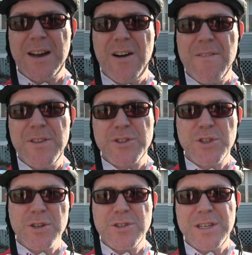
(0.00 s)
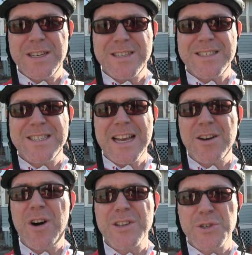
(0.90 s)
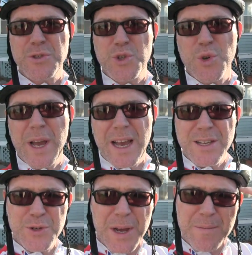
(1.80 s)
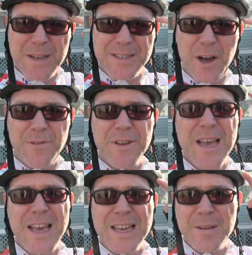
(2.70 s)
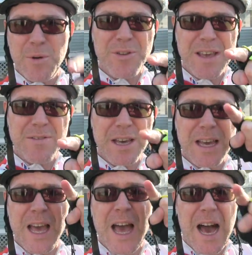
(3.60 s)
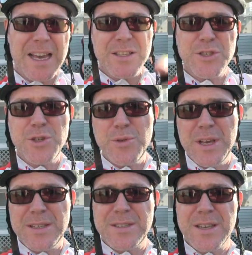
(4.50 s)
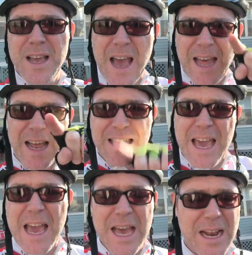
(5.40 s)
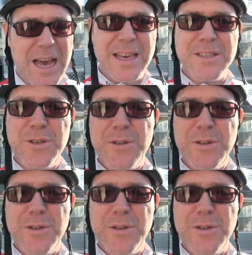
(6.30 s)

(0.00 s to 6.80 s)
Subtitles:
I love this jersey. It's a psychological trick. I trick myself into believing I can do this, and I can